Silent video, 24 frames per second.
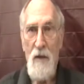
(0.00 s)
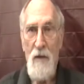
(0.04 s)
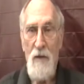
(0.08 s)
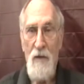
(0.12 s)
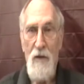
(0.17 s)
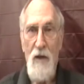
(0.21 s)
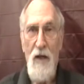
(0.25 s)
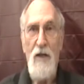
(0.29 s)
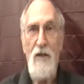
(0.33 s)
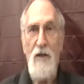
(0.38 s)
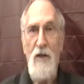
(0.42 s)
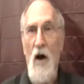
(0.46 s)

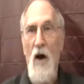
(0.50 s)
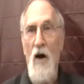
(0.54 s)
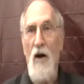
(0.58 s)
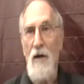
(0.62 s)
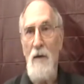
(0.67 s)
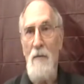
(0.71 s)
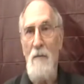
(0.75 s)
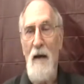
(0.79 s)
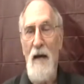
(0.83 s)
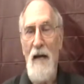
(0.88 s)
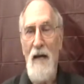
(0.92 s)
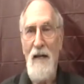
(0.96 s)
this
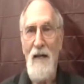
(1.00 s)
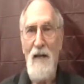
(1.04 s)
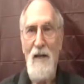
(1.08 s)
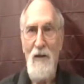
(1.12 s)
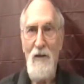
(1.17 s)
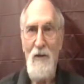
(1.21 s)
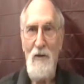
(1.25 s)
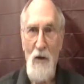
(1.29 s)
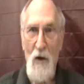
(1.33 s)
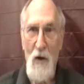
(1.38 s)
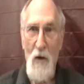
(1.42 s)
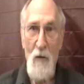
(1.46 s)
automatic
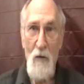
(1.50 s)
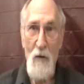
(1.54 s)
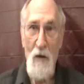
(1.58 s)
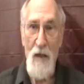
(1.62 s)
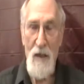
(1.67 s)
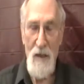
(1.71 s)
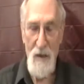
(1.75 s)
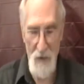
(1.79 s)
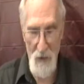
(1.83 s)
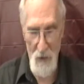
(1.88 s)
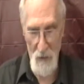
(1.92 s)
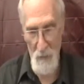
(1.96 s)
control
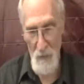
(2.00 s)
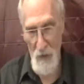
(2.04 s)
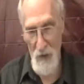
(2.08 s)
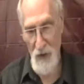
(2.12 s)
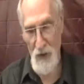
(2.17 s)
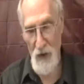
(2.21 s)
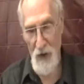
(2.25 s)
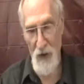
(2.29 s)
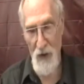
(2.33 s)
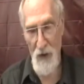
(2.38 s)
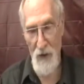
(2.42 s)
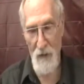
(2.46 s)
is on my
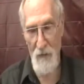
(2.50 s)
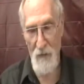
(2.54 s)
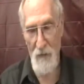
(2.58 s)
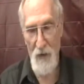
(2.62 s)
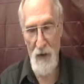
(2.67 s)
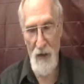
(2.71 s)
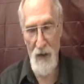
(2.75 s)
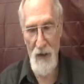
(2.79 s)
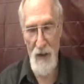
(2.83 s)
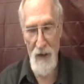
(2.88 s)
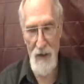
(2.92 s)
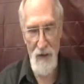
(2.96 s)
chair, for
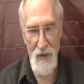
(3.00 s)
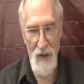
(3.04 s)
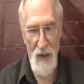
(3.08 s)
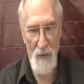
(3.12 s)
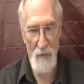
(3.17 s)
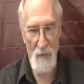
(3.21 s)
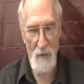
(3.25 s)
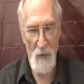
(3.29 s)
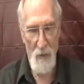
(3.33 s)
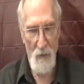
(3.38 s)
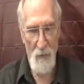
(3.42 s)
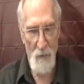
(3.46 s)
an
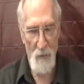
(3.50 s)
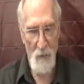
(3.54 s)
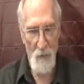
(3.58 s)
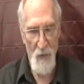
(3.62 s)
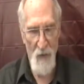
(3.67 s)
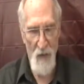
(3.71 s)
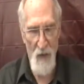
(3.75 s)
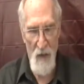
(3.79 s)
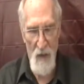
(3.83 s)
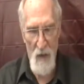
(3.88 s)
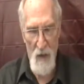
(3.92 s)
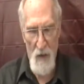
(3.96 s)
example.
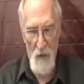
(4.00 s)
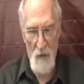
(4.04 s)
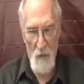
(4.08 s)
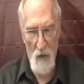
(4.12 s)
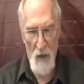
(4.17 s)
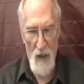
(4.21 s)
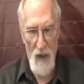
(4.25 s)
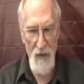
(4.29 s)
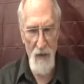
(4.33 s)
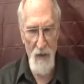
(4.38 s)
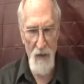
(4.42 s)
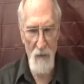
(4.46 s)
Well,
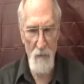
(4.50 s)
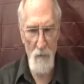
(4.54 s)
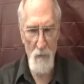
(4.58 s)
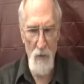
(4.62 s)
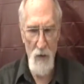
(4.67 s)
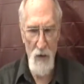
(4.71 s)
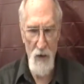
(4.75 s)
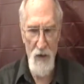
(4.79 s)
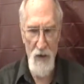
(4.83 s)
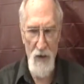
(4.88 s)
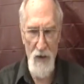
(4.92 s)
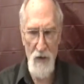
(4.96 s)
I thought
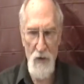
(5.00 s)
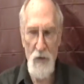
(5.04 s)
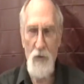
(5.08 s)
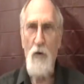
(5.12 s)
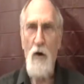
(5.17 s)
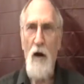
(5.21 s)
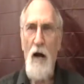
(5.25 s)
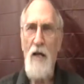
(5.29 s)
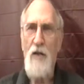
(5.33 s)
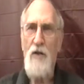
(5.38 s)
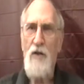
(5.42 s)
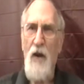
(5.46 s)
one of these
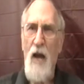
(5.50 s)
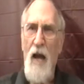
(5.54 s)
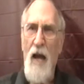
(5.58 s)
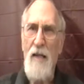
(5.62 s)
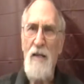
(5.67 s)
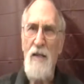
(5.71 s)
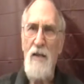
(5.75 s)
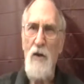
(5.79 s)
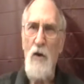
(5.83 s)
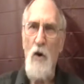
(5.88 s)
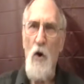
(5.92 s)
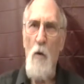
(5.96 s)
trash
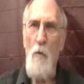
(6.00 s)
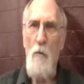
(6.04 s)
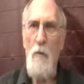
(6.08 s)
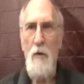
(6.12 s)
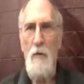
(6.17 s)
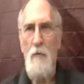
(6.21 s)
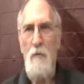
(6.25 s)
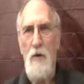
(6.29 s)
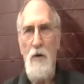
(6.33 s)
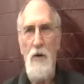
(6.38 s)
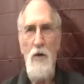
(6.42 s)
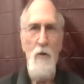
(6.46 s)
cans would
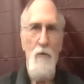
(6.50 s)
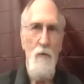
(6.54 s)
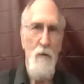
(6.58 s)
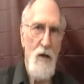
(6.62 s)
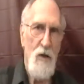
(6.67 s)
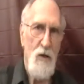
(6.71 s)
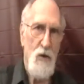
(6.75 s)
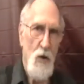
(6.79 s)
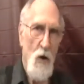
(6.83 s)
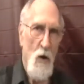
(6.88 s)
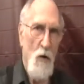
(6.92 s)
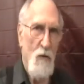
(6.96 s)
open when you
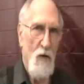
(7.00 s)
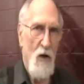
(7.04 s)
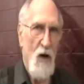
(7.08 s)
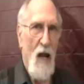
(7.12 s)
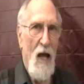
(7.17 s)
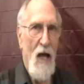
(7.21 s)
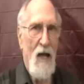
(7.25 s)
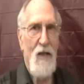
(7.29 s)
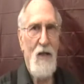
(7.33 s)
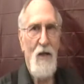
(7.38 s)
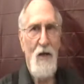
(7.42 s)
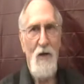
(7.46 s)
reach over
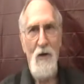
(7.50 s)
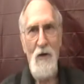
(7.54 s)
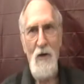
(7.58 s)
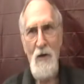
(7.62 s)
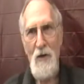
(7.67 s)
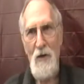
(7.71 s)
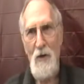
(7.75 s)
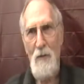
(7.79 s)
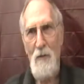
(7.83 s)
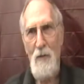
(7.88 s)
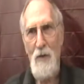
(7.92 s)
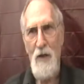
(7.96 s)
like you're
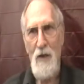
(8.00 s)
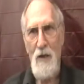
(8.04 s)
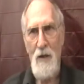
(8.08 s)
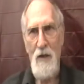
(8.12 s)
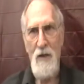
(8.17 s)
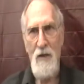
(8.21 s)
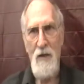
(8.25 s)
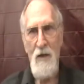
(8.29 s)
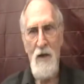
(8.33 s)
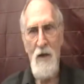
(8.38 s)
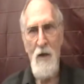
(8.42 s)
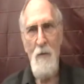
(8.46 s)
going to put
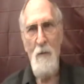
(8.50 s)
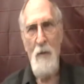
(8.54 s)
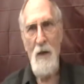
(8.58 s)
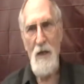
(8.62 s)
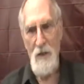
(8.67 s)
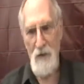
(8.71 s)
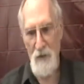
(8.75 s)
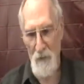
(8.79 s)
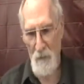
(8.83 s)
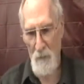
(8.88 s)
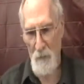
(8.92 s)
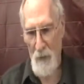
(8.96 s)
a
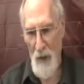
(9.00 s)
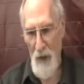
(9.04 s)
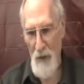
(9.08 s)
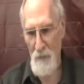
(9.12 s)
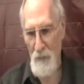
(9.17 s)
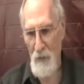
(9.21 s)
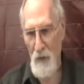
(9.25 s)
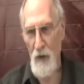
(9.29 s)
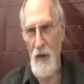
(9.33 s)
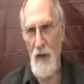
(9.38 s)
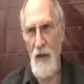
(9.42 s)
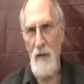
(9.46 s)
piece of
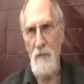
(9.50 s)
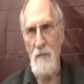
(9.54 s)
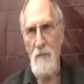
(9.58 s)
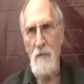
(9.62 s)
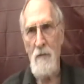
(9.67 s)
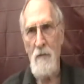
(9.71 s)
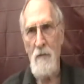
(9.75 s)
paper in it.